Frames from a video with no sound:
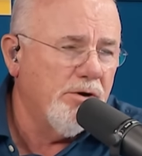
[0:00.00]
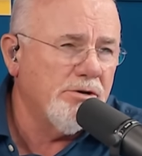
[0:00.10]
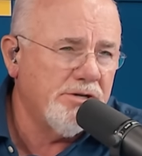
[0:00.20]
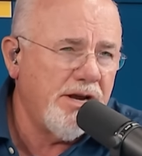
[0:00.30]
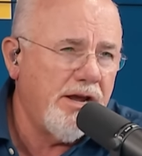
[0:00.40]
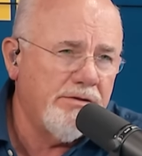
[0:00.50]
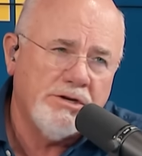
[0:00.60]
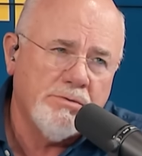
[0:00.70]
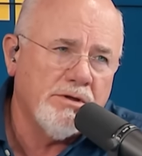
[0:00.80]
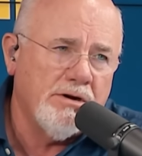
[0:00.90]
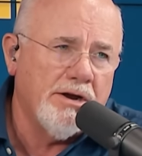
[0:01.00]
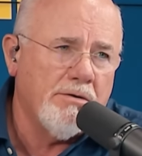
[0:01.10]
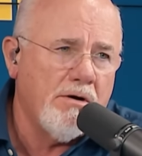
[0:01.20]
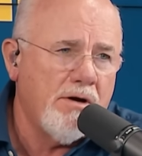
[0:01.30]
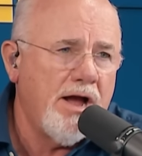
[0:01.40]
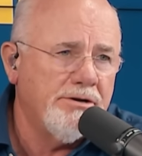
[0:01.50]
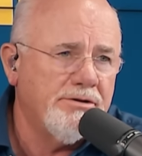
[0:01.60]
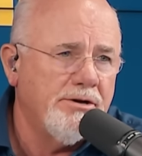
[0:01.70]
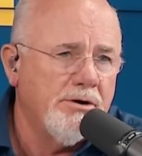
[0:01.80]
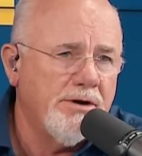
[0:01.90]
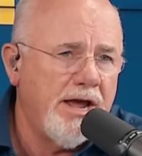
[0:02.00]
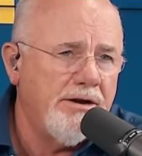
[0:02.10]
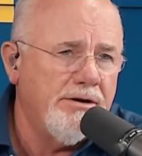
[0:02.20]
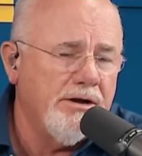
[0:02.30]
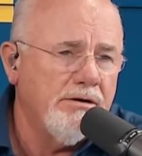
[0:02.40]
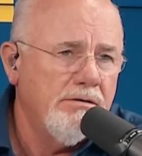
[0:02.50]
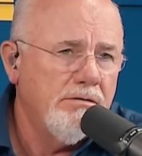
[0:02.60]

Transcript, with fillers: you're seeing this with clearer eyes than your dad did.